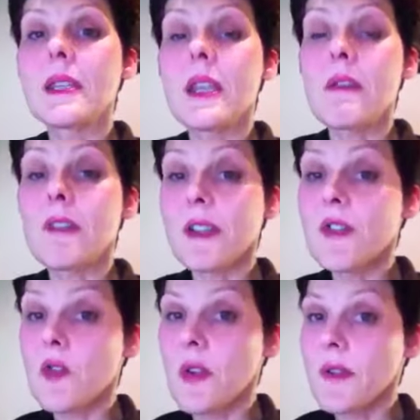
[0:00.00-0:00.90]
you have a very
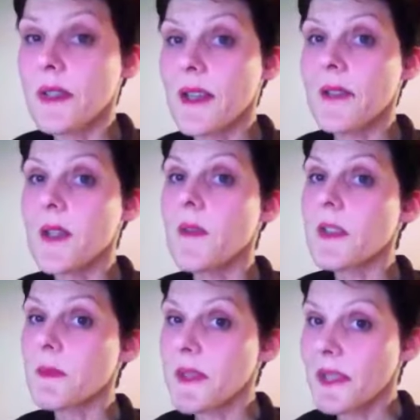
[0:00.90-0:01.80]
strong sense of
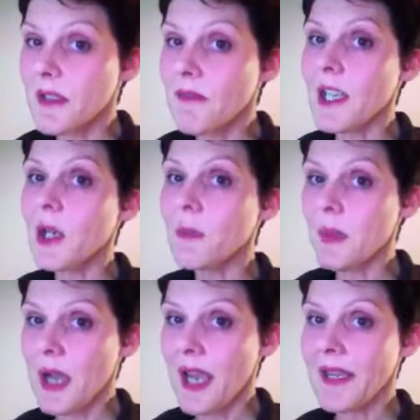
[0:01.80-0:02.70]
specific
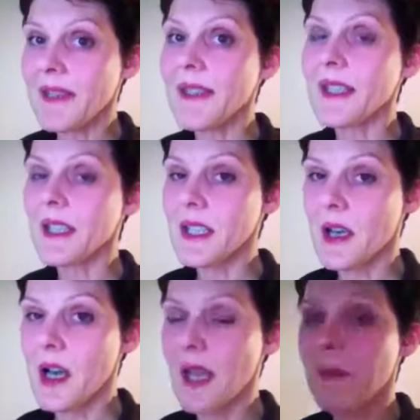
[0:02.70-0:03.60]
place and
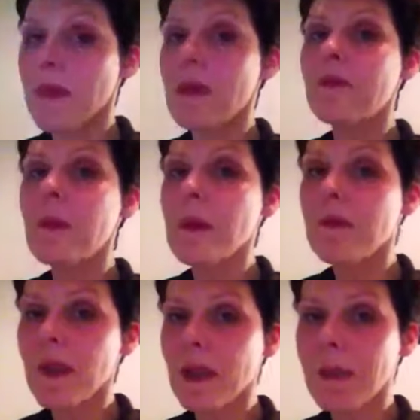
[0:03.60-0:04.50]
time, that from the
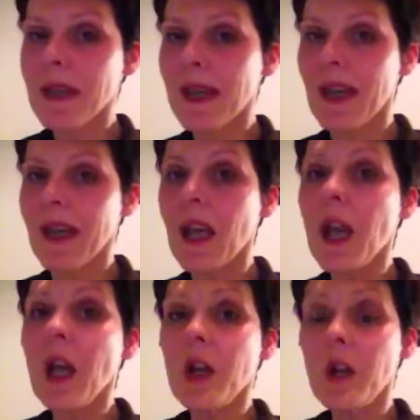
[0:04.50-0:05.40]
very beginning
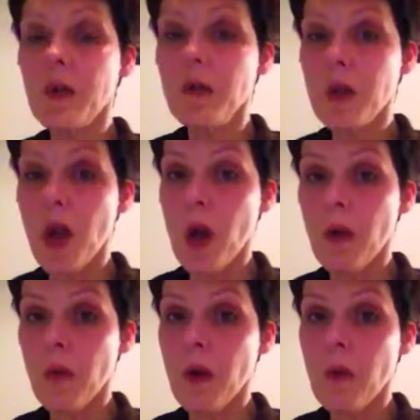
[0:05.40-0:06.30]
you
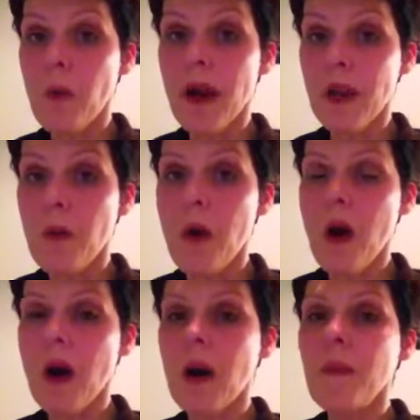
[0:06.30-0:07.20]
know where you
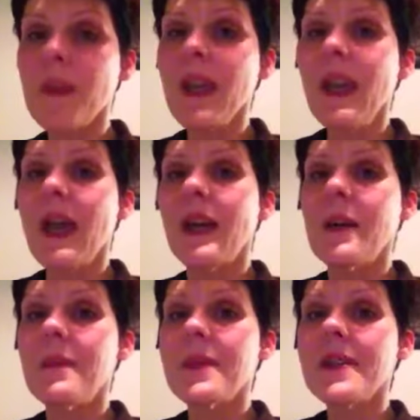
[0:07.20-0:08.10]
are.
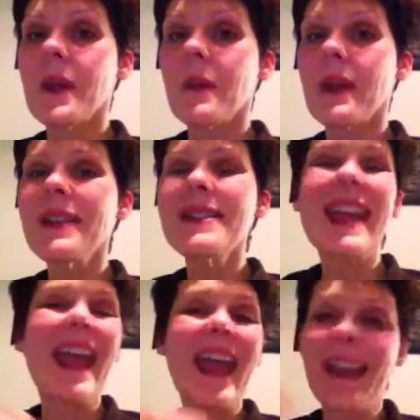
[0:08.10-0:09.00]
So it
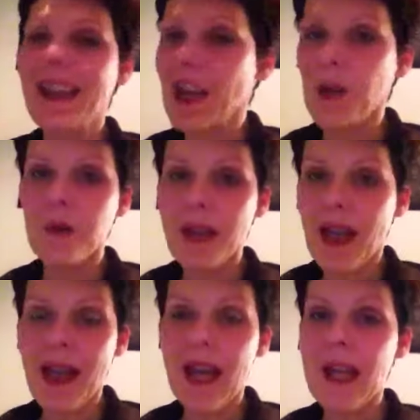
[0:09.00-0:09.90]
isn't any old
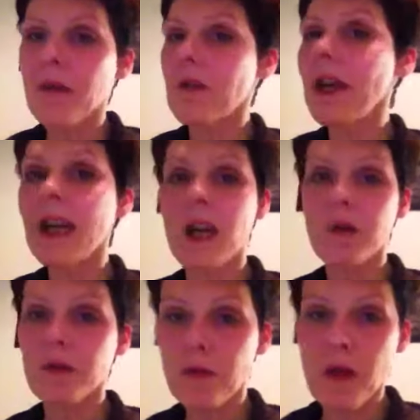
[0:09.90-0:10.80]
cave or any
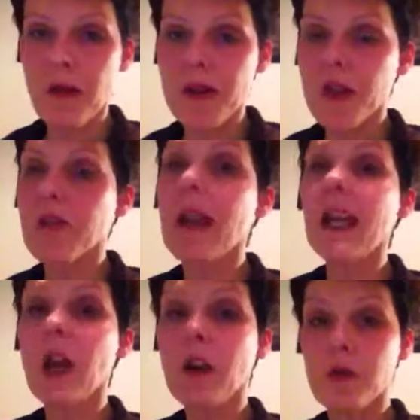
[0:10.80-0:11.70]
old forest or
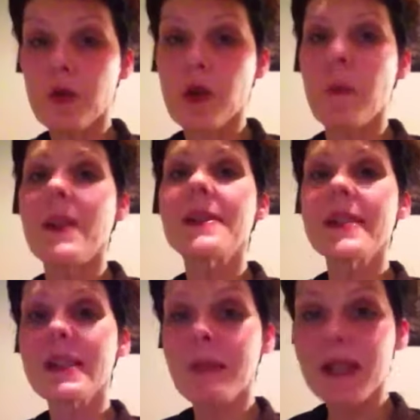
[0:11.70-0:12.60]
any old room, but it's
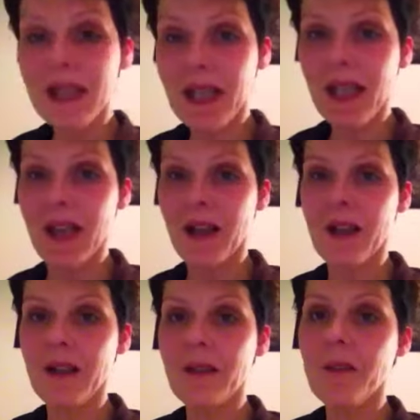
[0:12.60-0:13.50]
this particular